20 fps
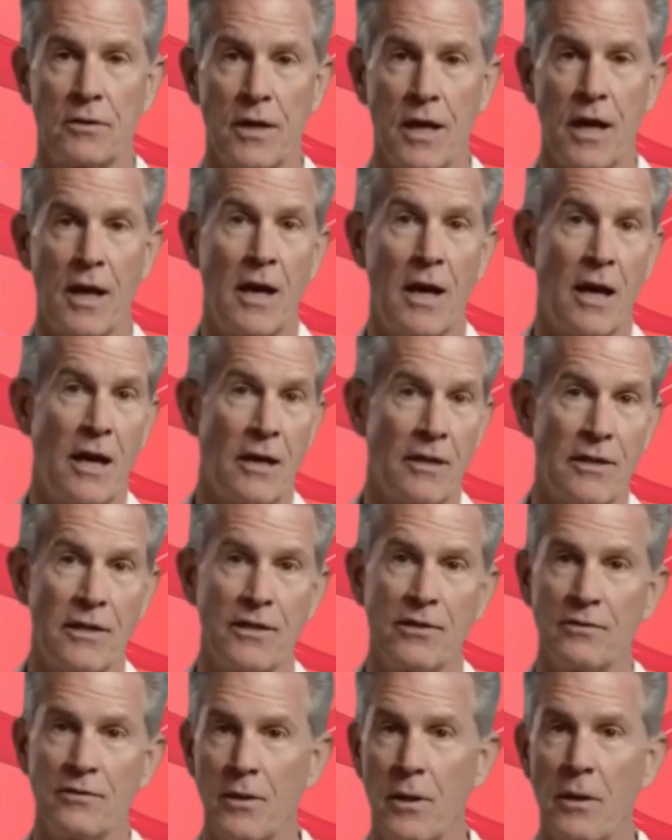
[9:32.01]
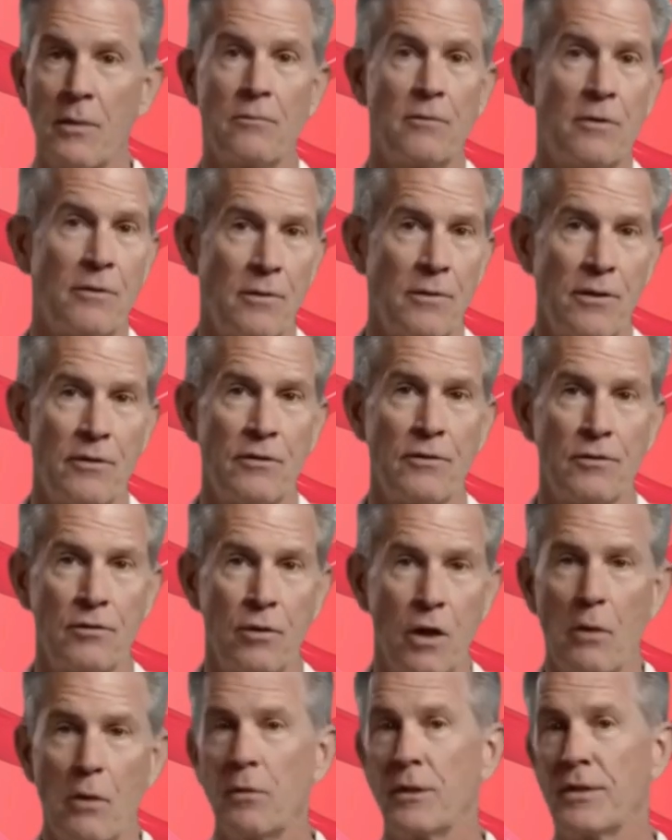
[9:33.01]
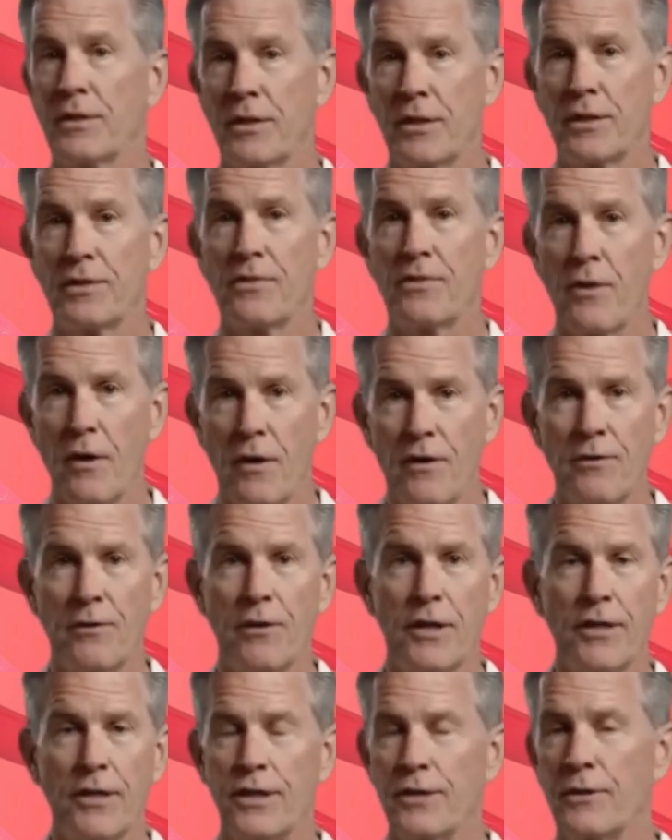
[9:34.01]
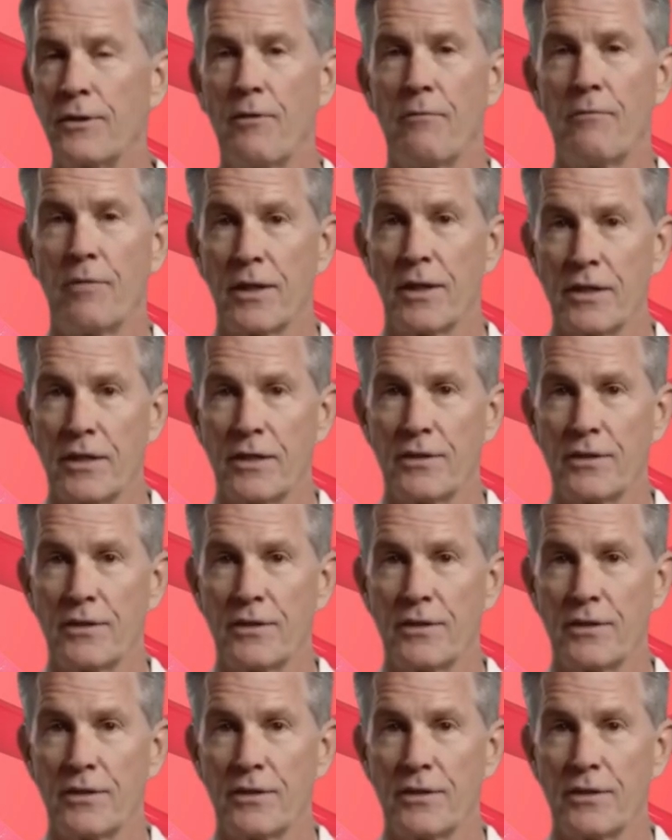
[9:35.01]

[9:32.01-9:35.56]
or if one foot has a noticeably weaker pulse than the other,